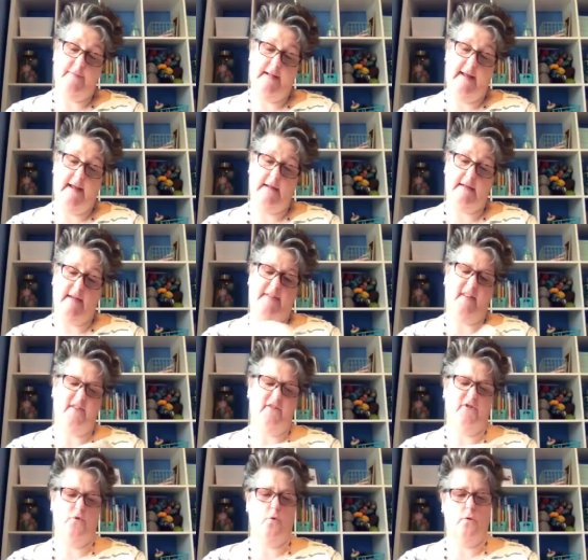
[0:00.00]
plates at
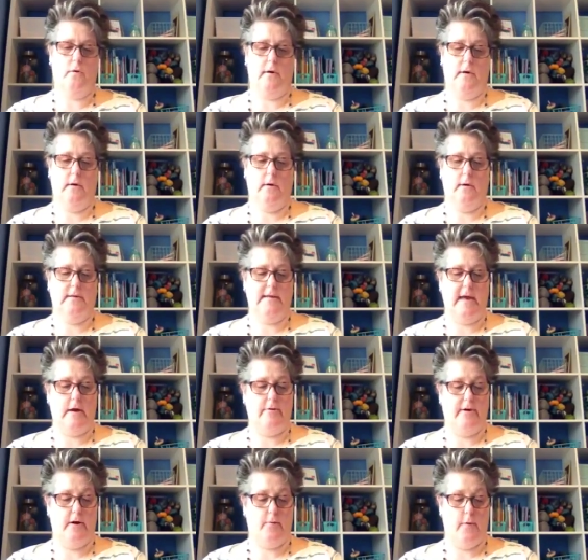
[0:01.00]
this store in a
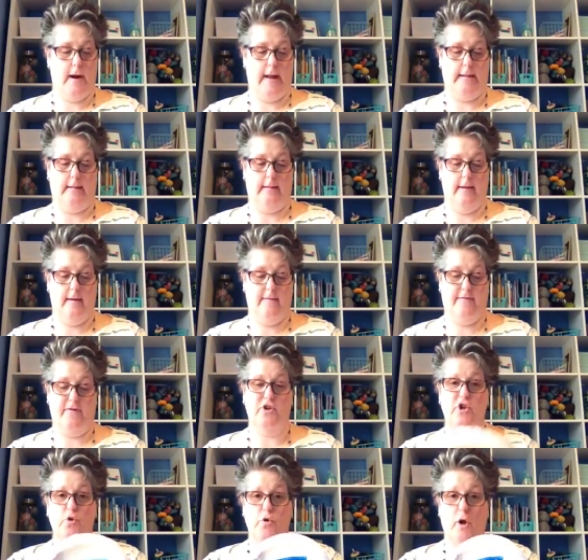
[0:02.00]
town near where I live for
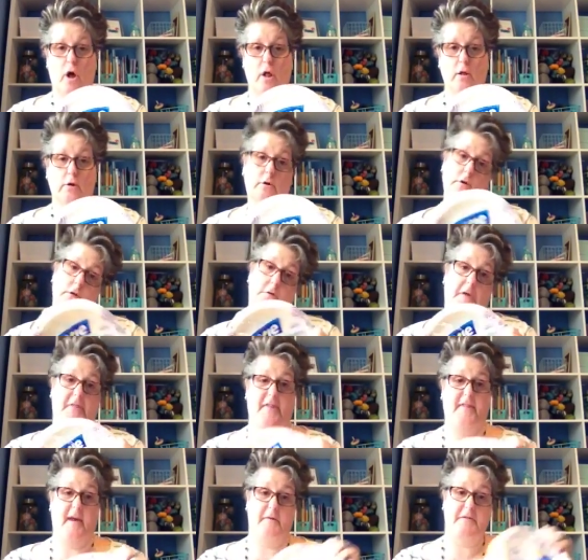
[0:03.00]
$2. So I
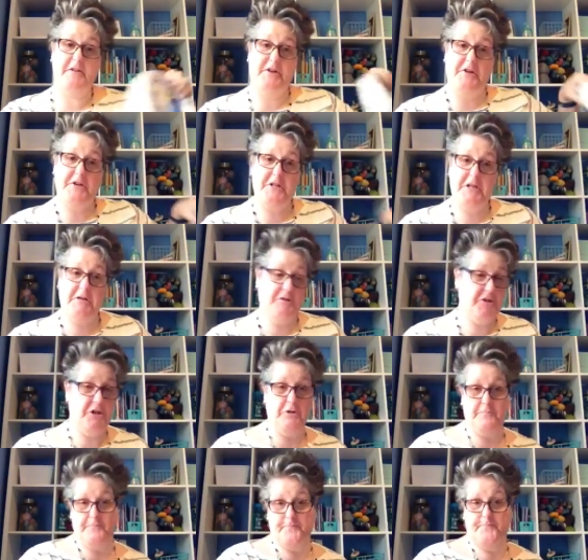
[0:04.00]
thought that was a good deal
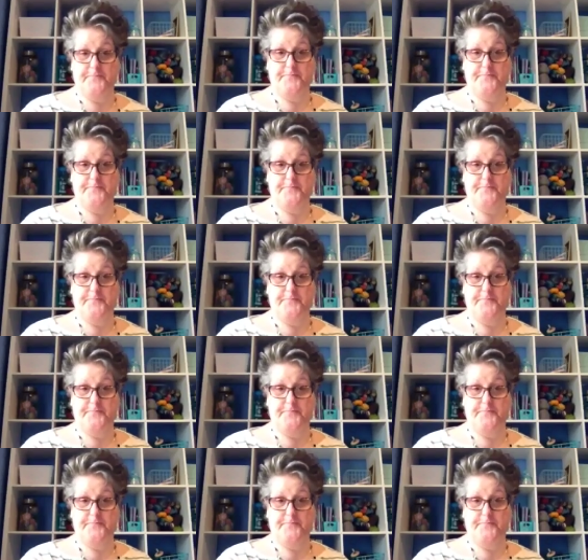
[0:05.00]
too.